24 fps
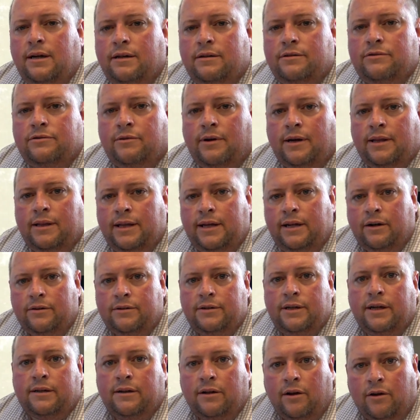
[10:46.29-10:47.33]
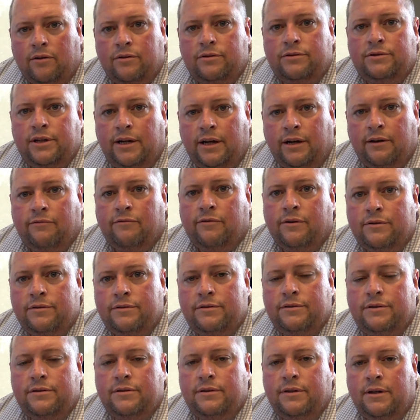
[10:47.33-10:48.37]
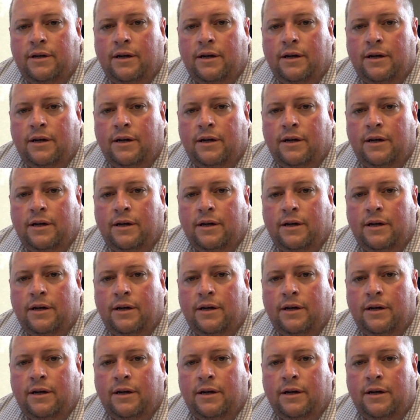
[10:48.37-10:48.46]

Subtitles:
So I lead our technology efforts,